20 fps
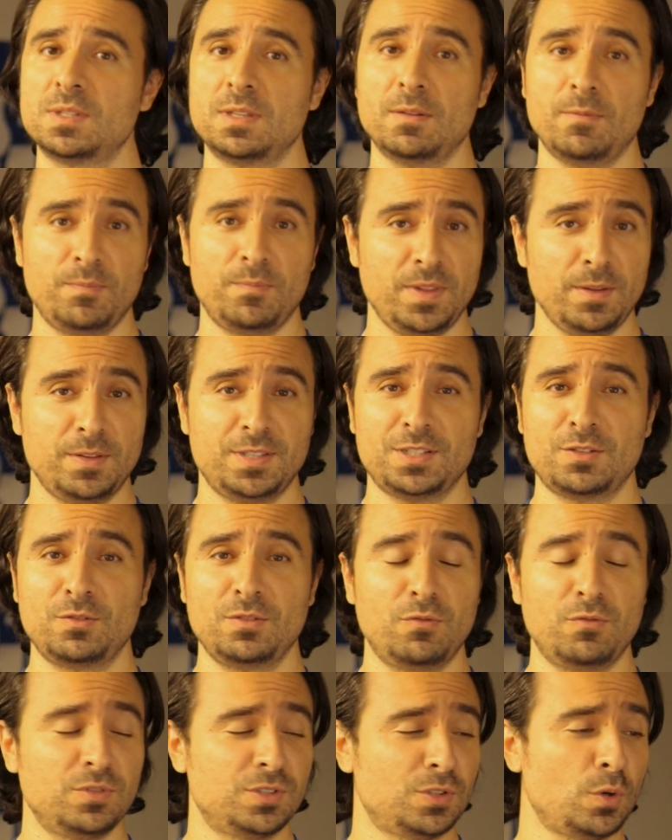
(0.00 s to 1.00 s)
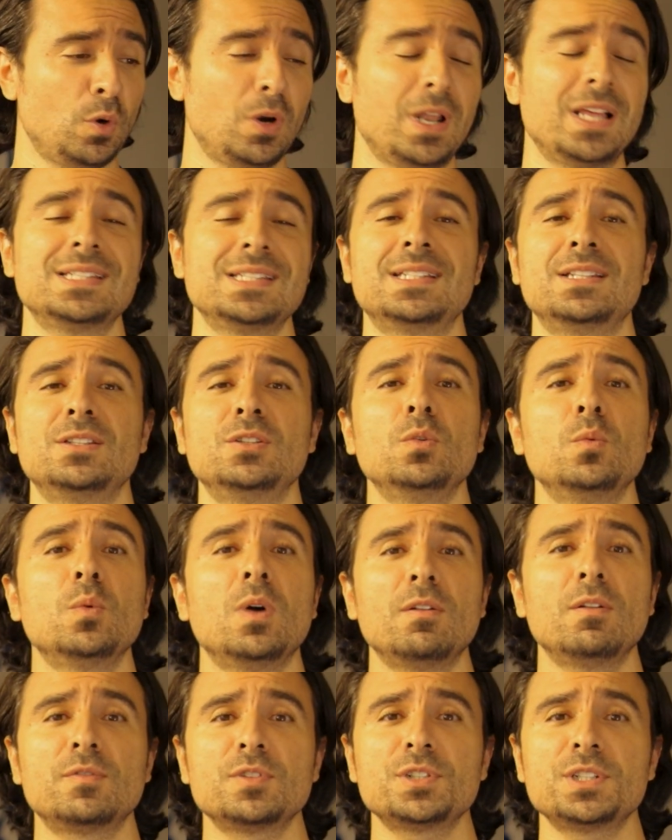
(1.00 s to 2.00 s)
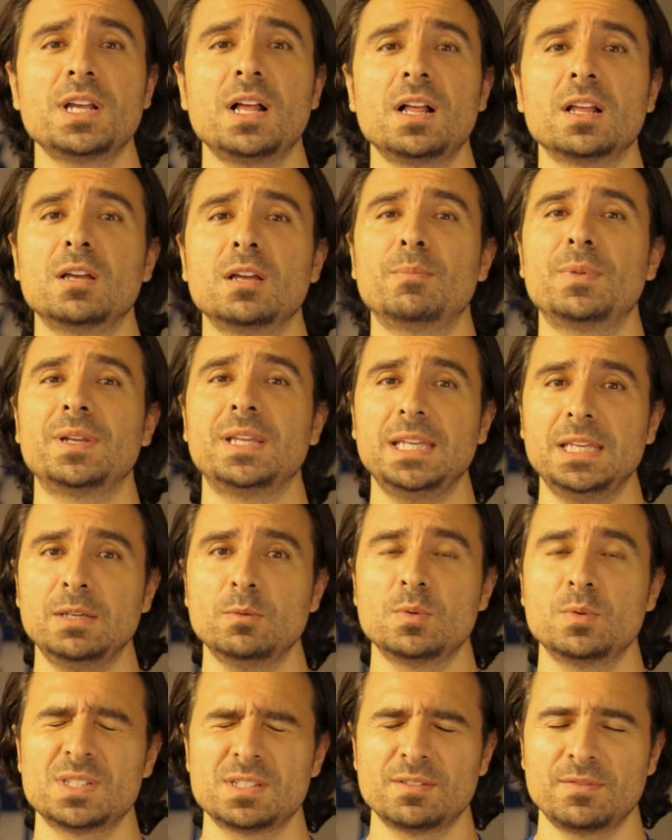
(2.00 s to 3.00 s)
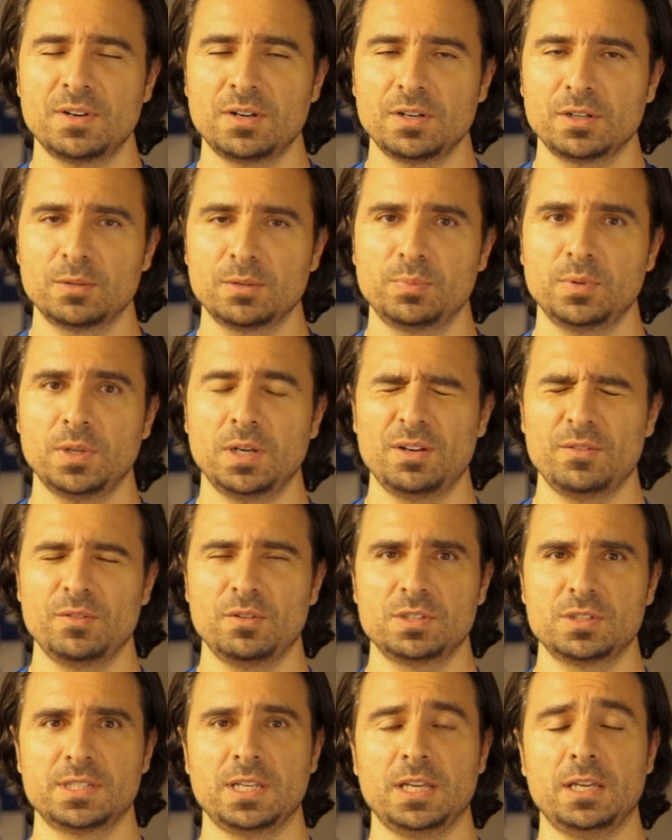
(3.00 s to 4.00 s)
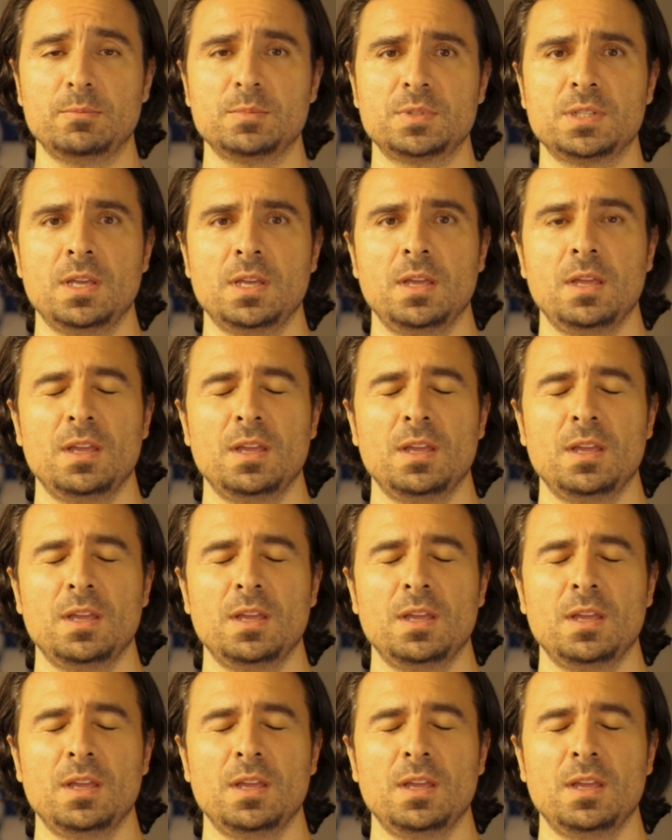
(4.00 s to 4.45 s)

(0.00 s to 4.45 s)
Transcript: The, the scorelines didn't do well for Schalke, but he was a very good player in those games.